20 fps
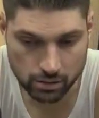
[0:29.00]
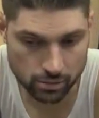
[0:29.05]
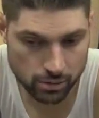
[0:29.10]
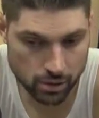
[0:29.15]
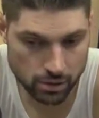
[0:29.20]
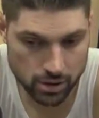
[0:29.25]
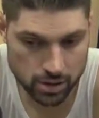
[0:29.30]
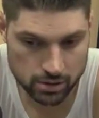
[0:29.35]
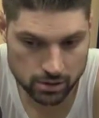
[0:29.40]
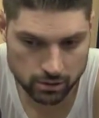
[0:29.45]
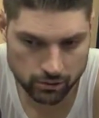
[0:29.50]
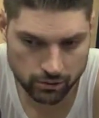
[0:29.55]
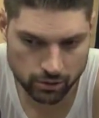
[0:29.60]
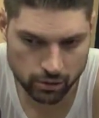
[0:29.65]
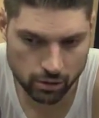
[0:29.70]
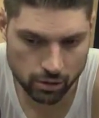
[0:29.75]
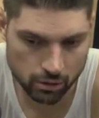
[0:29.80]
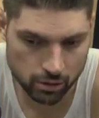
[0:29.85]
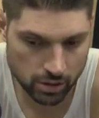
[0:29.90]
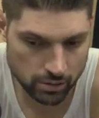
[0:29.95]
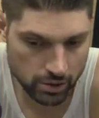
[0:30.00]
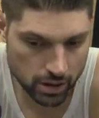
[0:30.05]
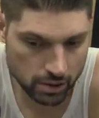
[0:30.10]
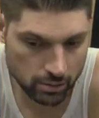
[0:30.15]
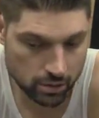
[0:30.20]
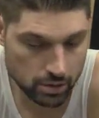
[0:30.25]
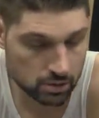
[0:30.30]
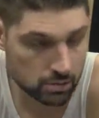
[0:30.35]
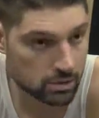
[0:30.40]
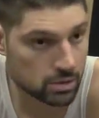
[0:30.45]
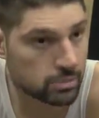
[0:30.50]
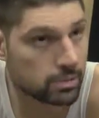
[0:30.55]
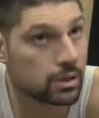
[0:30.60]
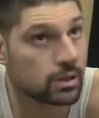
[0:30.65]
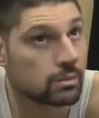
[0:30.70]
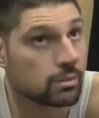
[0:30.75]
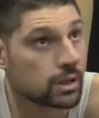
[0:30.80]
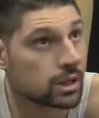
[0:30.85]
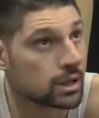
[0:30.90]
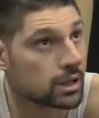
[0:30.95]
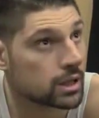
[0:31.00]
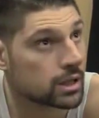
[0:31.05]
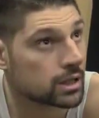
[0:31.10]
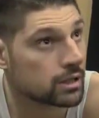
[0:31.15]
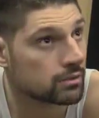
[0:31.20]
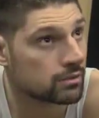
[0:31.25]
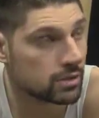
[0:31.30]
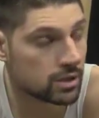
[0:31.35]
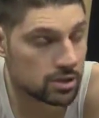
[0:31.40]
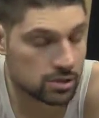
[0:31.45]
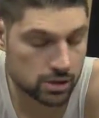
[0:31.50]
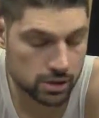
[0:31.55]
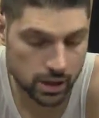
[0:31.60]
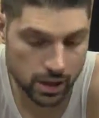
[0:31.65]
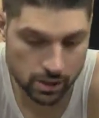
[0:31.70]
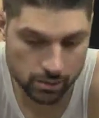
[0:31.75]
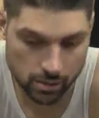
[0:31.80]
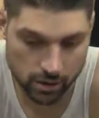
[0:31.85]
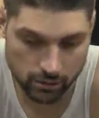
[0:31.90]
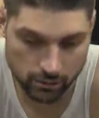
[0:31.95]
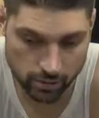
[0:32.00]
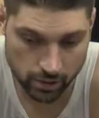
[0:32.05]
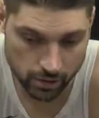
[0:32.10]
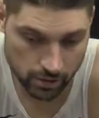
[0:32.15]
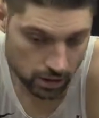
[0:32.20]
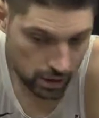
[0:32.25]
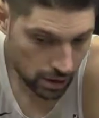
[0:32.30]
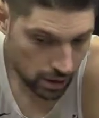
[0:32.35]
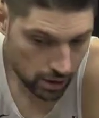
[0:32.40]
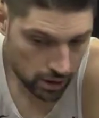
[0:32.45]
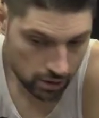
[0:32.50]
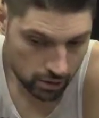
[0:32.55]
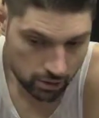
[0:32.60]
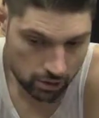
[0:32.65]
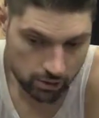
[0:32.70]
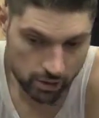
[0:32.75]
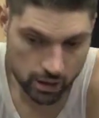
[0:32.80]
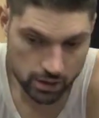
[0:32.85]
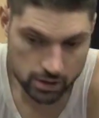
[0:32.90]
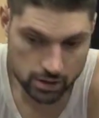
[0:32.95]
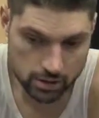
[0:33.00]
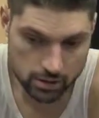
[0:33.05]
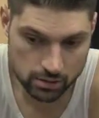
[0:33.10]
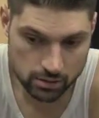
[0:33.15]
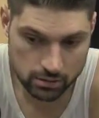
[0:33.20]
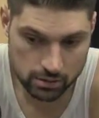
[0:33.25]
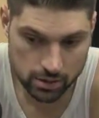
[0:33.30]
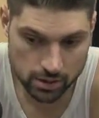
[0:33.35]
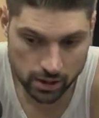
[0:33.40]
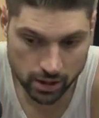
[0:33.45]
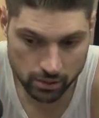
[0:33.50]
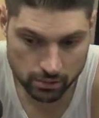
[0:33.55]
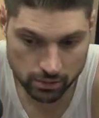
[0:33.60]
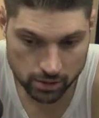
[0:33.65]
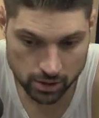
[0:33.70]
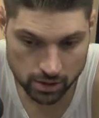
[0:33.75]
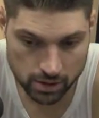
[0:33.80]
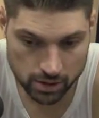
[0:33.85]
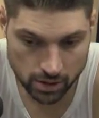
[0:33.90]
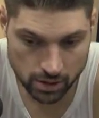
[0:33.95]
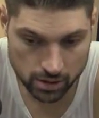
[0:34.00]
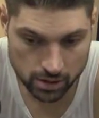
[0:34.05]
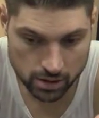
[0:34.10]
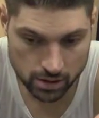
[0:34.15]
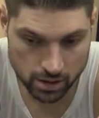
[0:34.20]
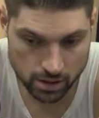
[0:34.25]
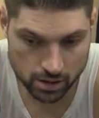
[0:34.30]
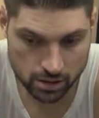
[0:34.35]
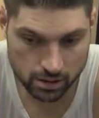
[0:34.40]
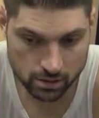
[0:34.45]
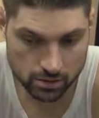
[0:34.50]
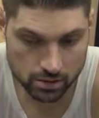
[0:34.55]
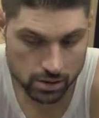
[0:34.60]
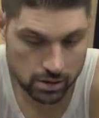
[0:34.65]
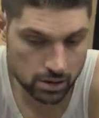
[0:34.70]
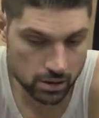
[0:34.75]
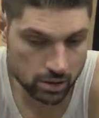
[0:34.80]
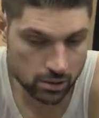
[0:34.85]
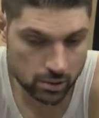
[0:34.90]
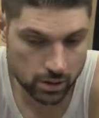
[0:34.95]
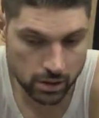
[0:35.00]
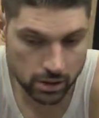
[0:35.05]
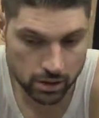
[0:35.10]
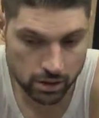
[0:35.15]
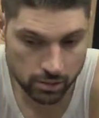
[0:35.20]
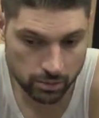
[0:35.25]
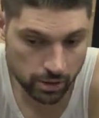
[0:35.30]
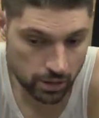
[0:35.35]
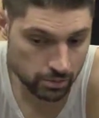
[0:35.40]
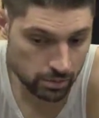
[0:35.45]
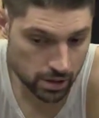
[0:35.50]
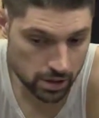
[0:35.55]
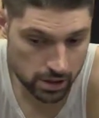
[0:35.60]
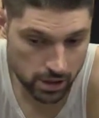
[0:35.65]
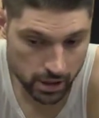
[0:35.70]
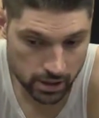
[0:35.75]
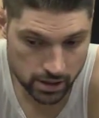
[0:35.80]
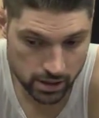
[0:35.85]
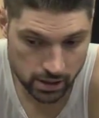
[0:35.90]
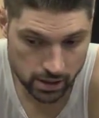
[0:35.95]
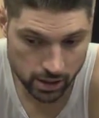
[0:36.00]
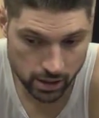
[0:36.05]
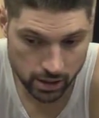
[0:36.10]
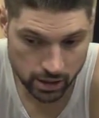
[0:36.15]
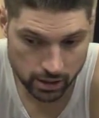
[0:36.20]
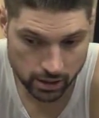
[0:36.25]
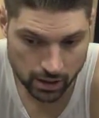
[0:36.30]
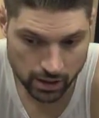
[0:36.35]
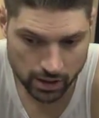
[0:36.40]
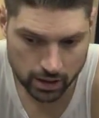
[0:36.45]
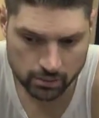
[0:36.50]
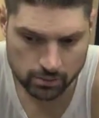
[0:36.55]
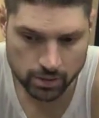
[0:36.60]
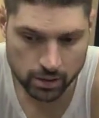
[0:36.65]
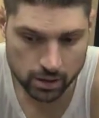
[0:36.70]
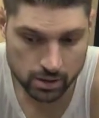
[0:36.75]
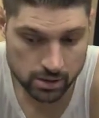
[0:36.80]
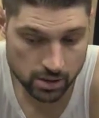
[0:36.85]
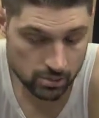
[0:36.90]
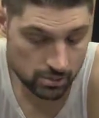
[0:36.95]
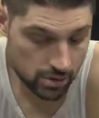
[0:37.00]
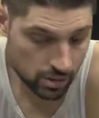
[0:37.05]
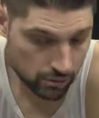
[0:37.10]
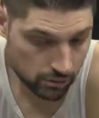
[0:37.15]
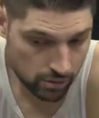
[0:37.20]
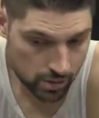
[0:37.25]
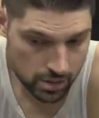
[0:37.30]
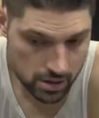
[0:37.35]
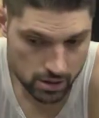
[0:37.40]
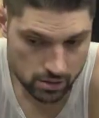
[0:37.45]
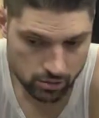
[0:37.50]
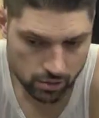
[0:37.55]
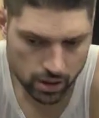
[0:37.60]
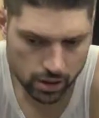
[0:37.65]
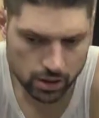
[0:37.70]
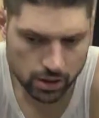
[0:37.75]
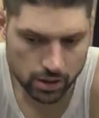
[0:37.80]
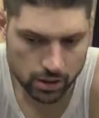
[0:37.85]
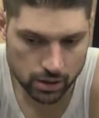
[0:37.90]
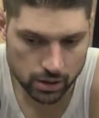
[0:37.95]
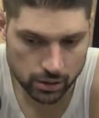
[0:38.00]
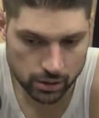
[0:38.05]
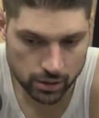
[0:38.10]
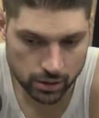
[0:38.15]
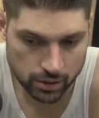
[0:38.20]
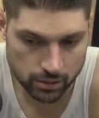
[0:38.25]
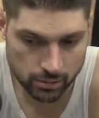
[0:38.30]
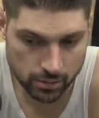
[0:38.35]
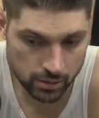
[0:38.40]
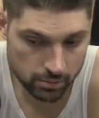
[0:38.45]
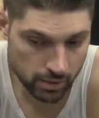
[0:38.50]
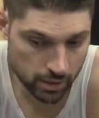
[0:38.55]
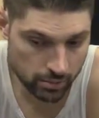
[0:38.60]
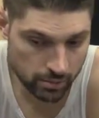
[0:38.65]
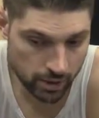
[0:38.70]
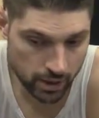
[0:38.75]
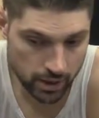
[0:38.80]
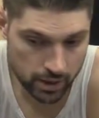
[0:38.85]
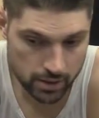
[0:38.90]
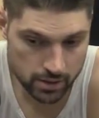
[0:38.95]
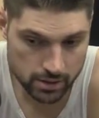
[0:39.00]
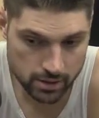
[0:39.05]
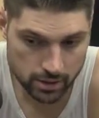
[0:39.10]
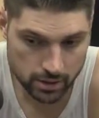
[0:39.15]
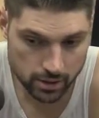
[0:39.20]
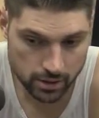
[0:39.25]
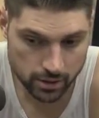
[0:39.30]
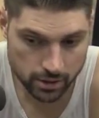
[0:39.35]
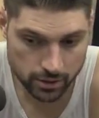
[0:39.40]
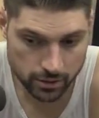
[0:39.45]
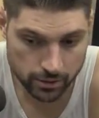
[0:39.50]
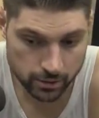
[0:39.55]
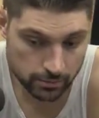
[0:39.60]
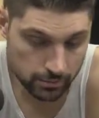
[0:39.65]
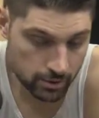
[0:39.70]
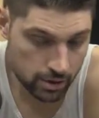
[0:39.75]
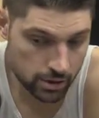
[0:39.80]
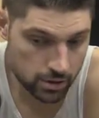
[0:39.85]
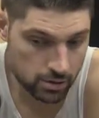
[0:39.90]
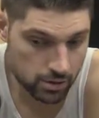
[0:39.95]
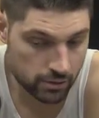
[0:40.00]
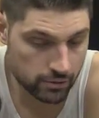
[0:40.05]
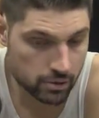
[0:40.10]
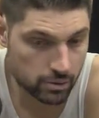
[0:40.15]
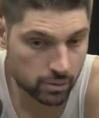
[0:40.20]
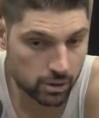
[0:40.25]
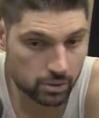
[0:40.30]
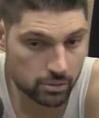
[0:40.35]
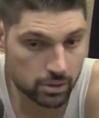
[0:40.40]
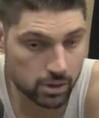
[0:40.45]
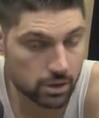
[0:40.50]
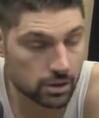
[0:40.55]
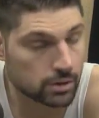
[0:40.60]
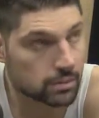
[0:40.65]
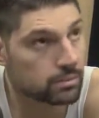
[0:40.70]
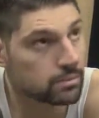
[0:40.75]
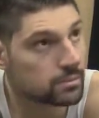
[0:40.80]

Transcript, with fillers: on both ends of the floor, we would have been able to build a big lead and finish the game off. But you know, credit to, to them. They, st- they, you know, they stuck with it. They made big shots at the end, uh, some tough ones as well, and uh, made big plays. And uh, you know, they deserved to win. We did it.